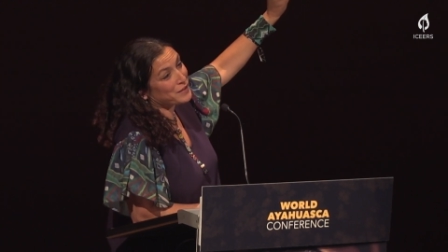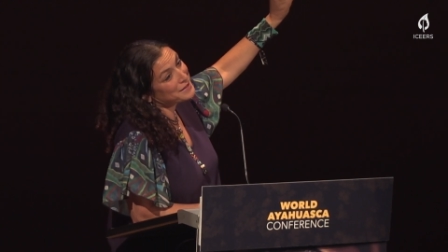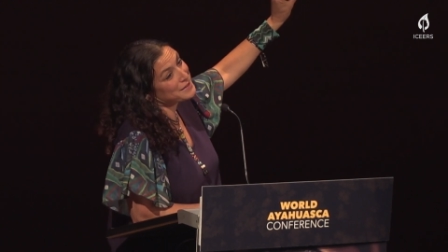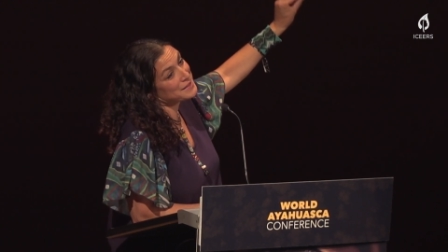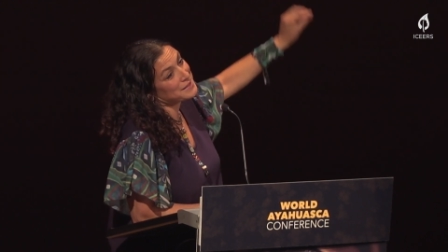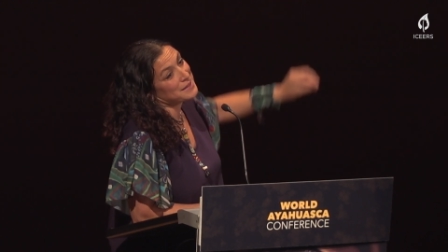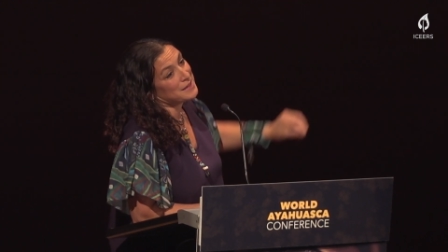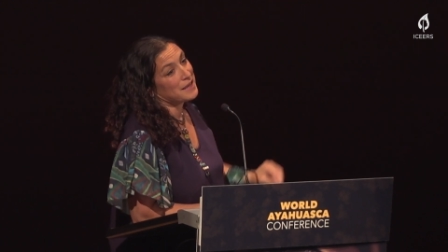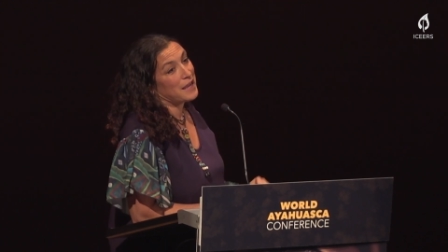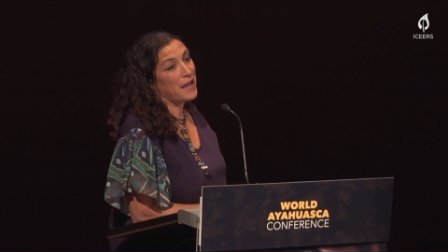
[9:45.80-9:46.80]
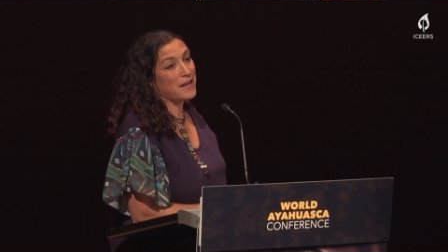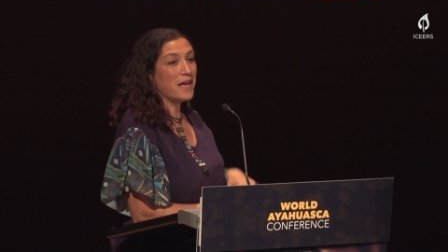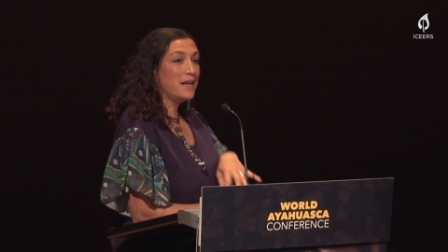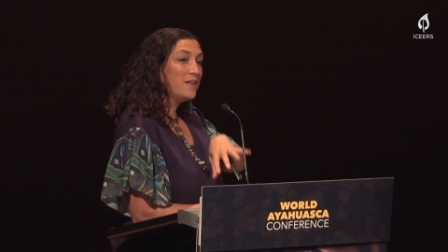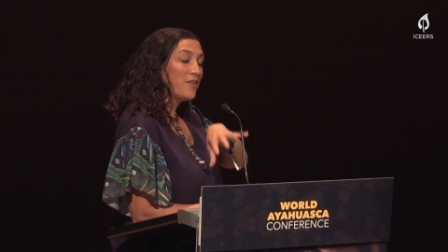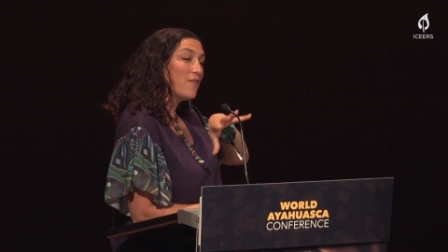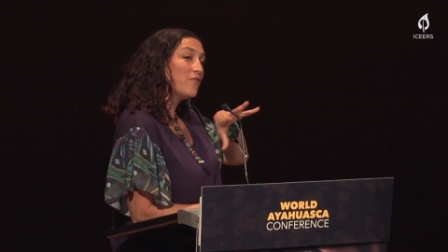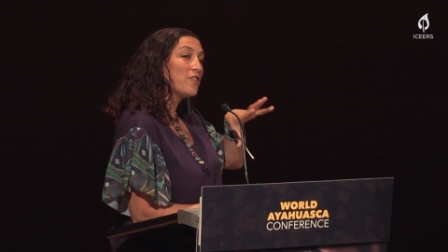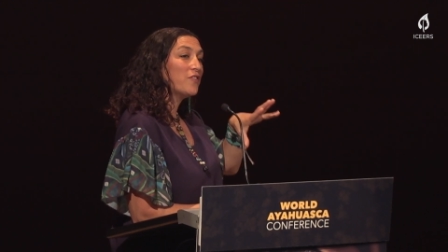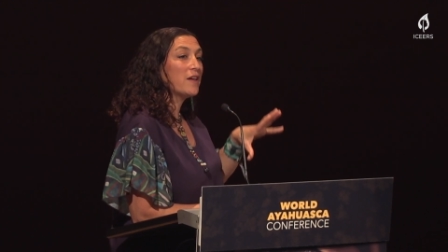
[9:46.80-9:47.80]
this. And
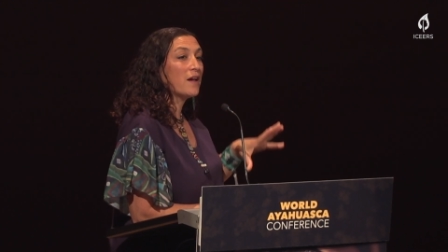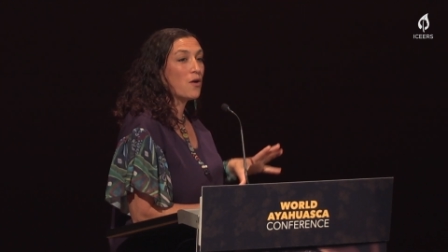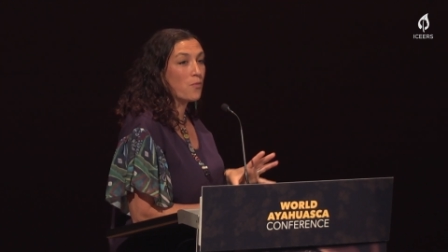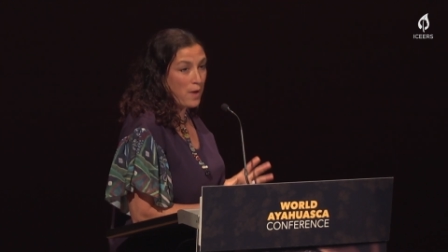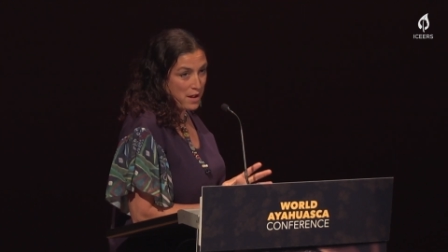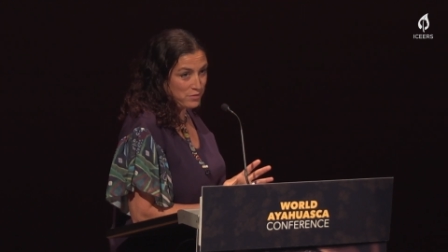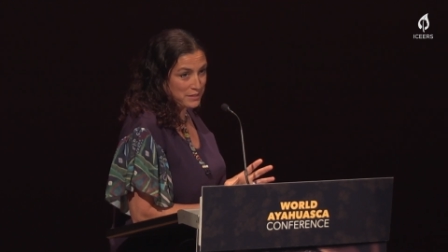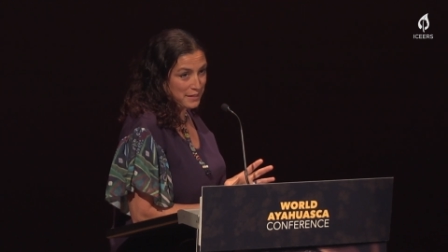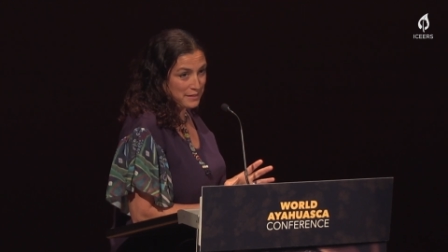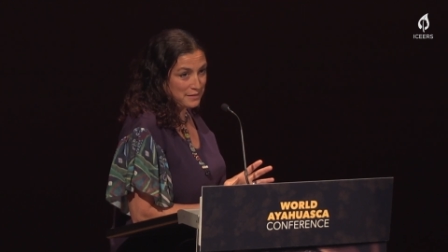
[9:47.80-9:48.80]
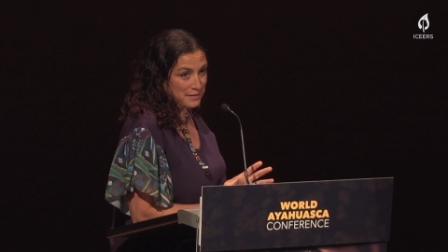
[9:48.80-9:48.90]
everything around it